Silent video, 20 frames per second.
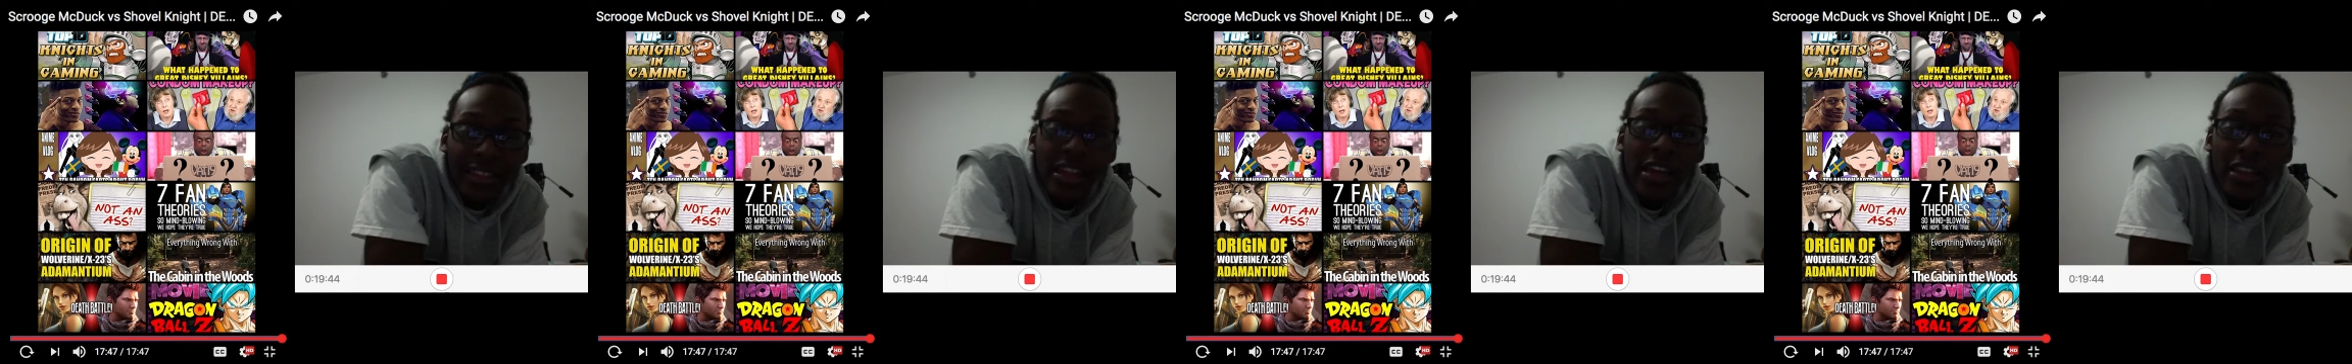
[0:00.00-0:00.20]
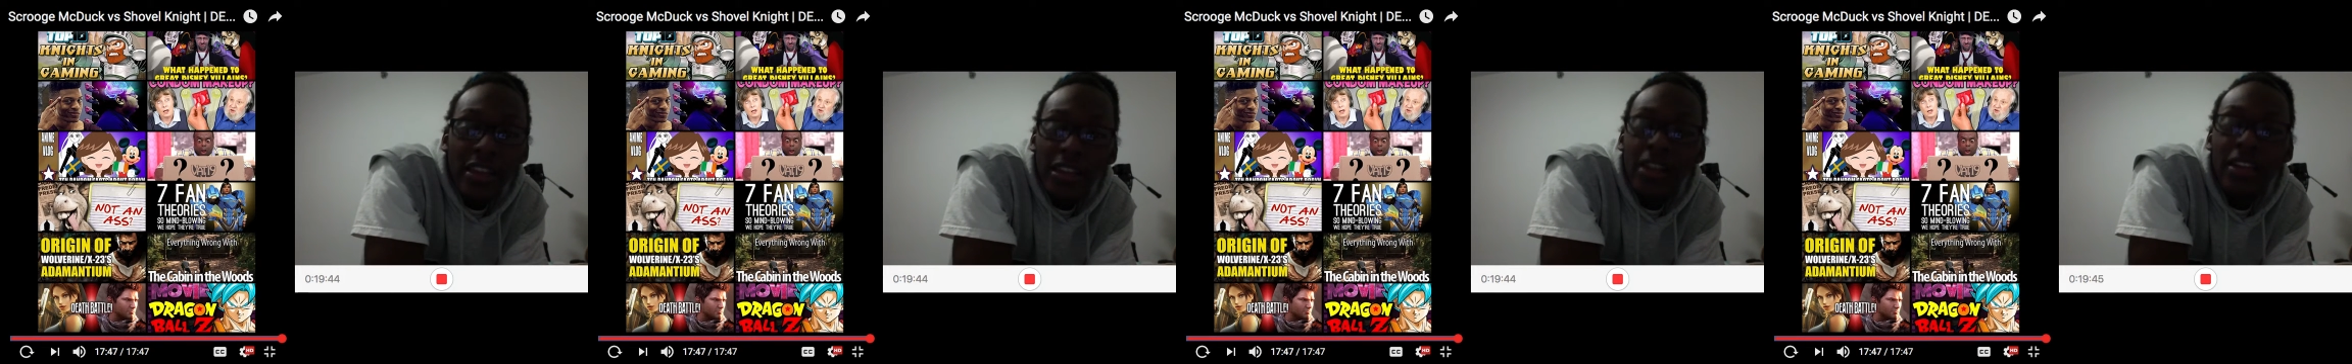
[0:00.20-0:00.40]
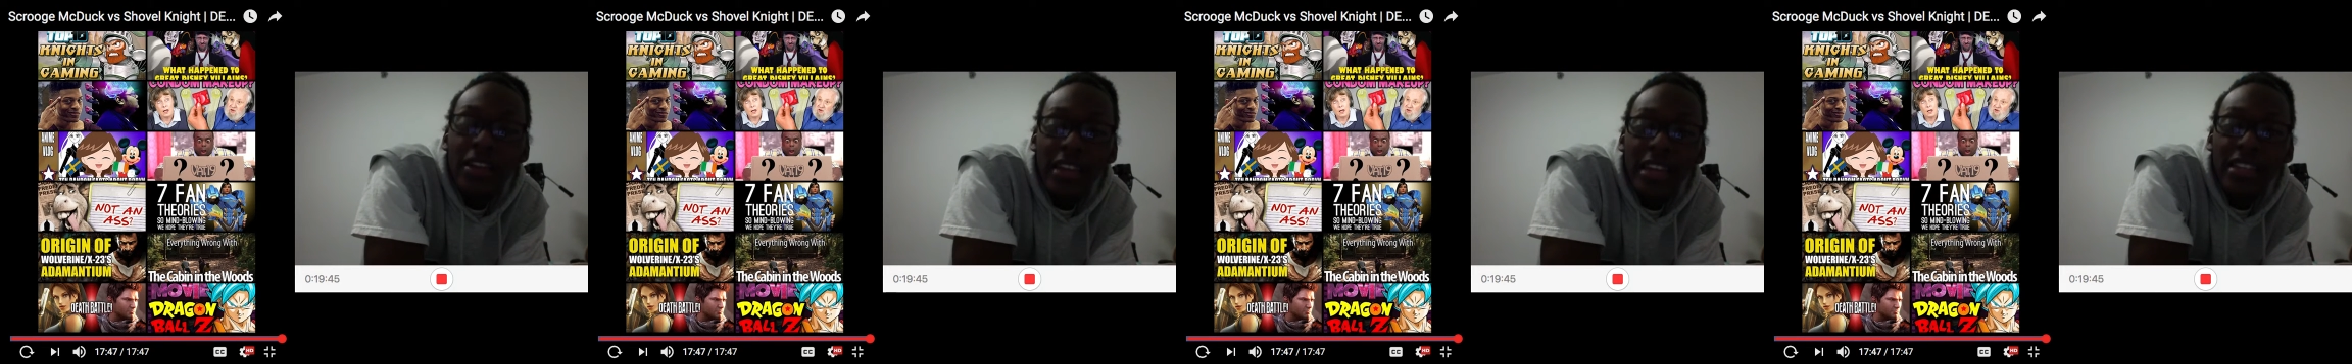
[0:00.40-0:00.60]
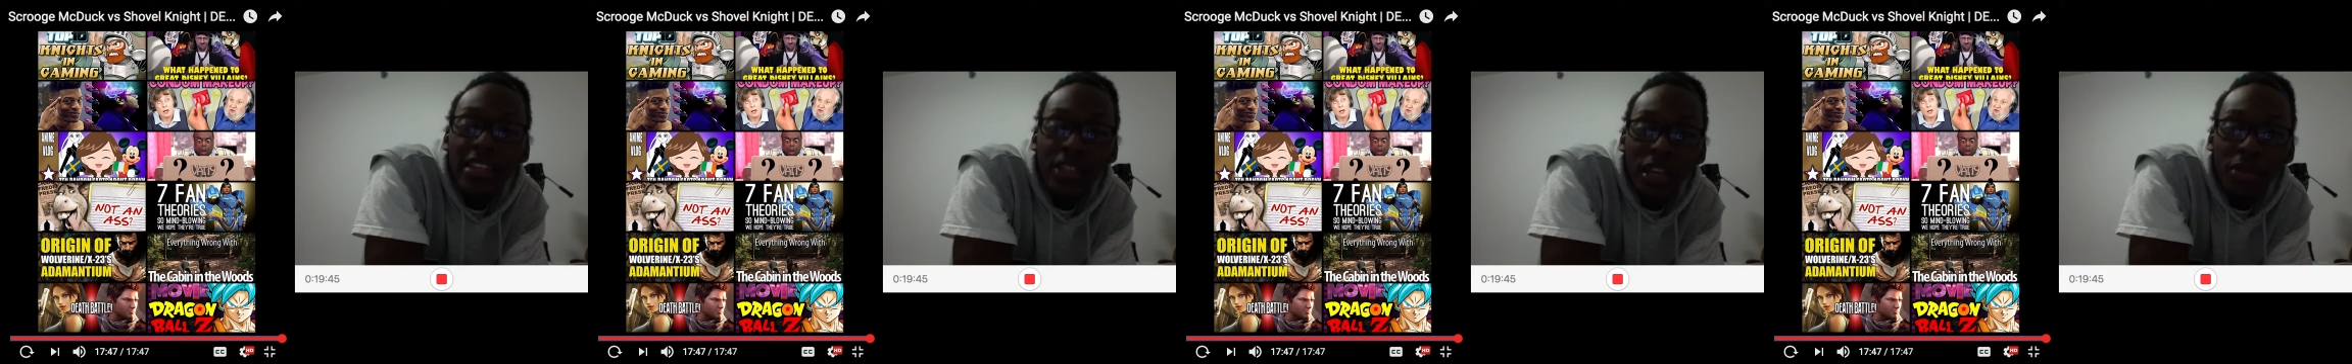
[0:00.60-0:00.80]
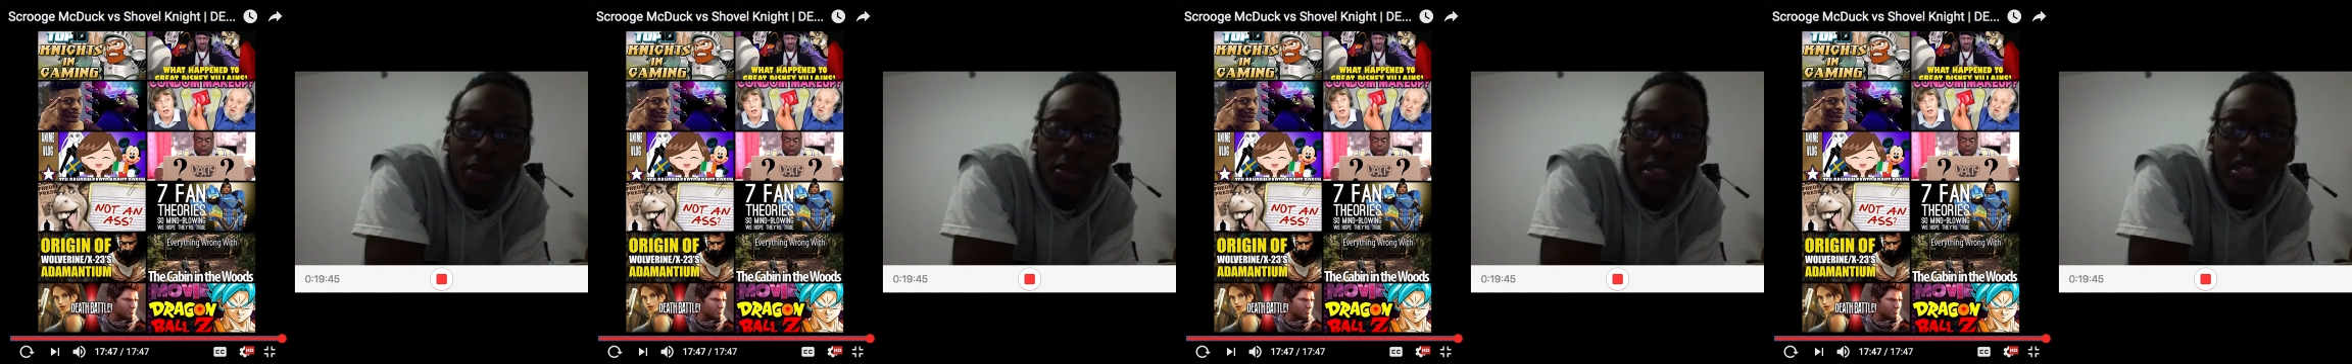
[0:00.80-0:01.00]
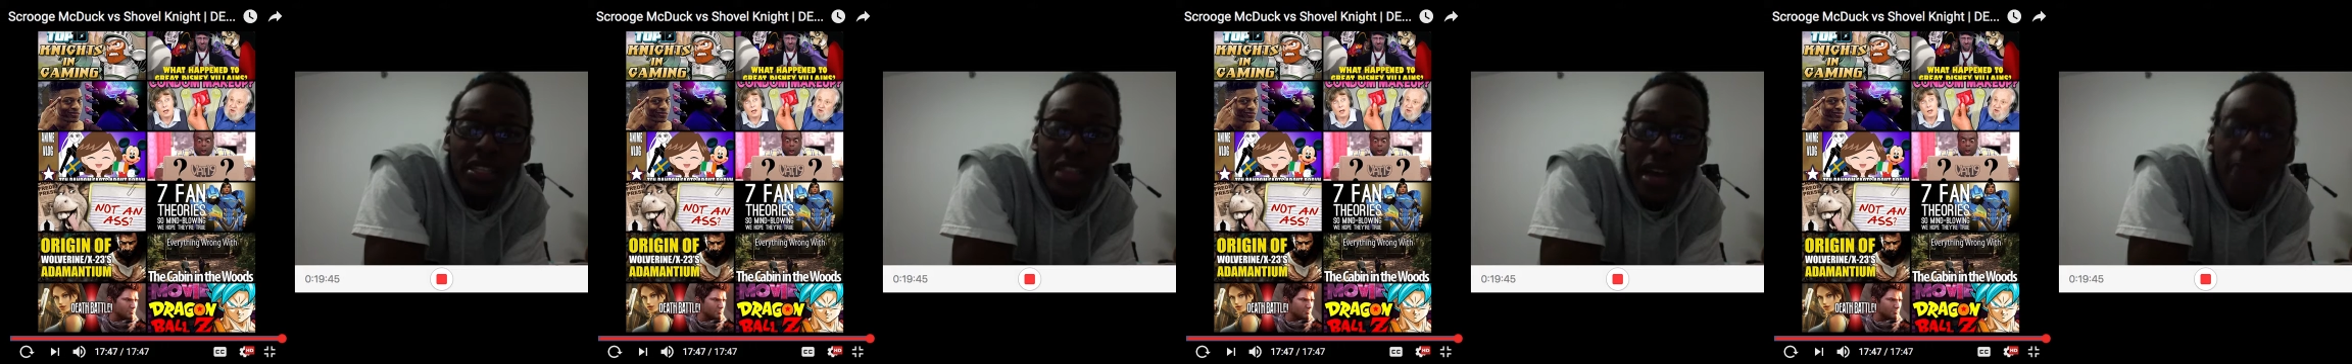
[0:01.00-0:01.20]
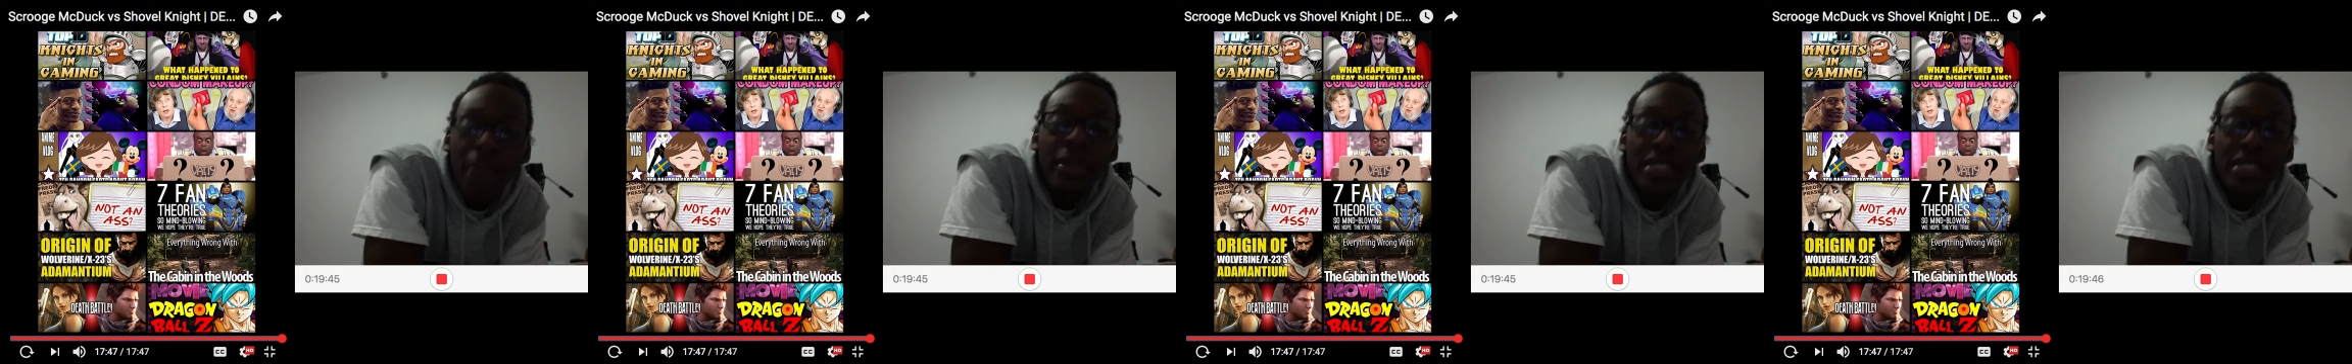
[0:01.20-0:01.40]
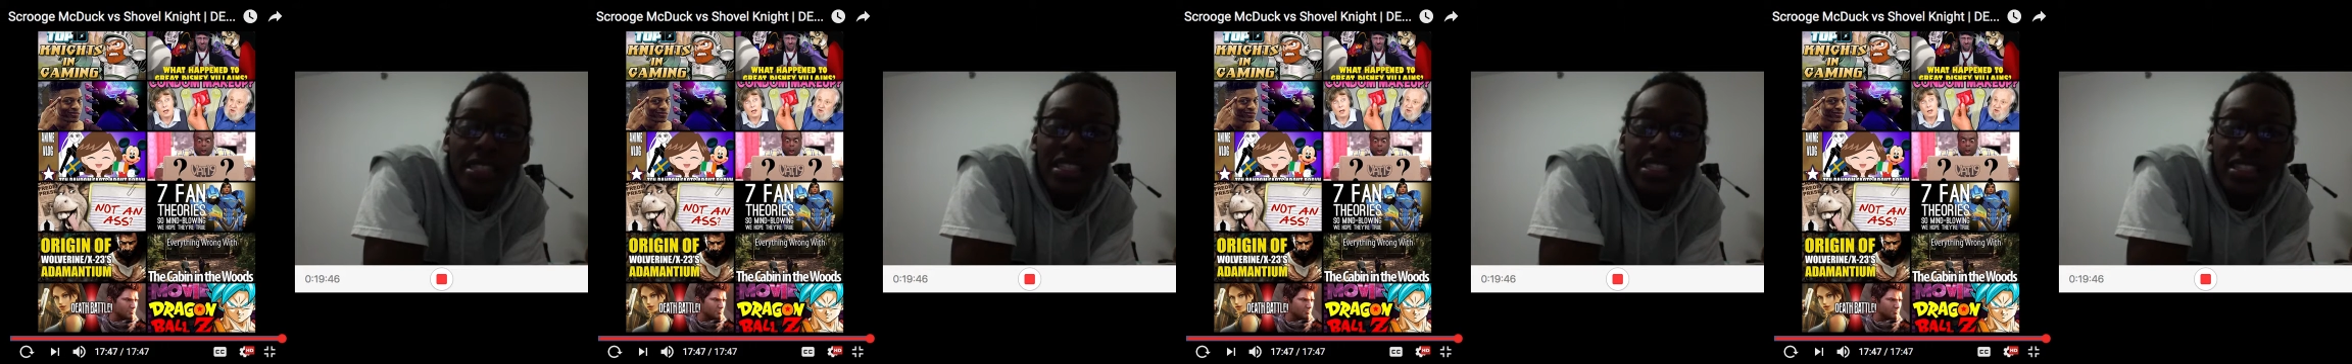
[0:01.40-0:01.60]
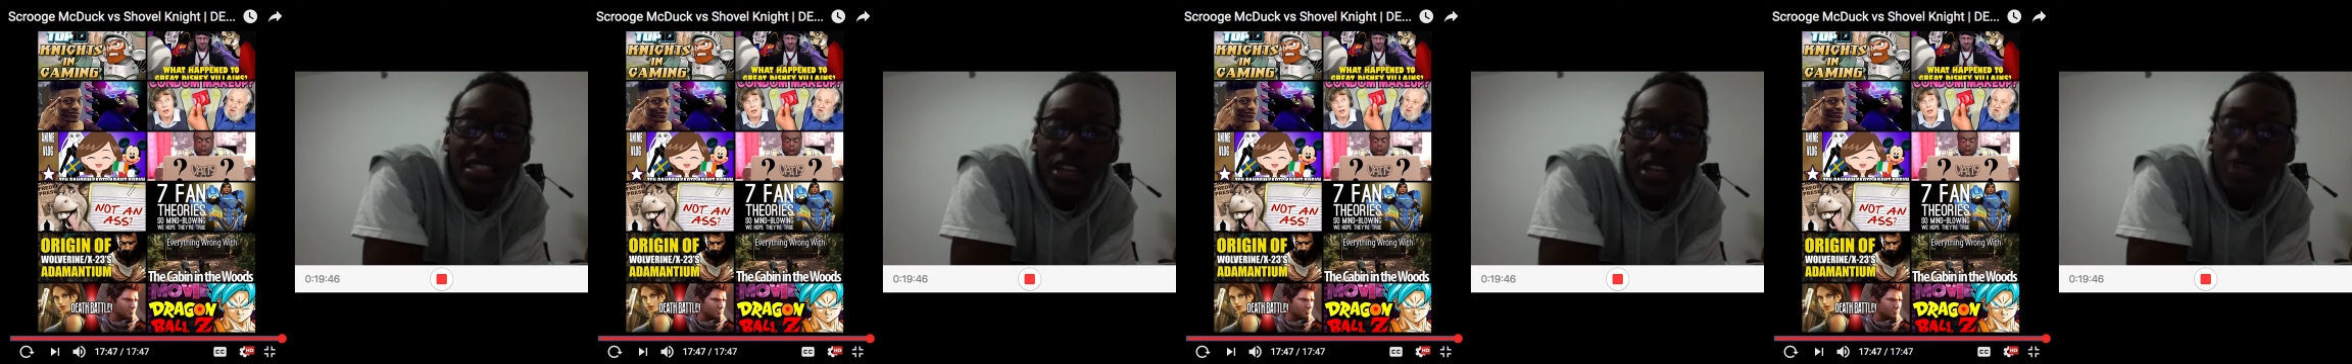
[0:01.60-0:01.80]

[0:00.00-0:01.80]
just in terms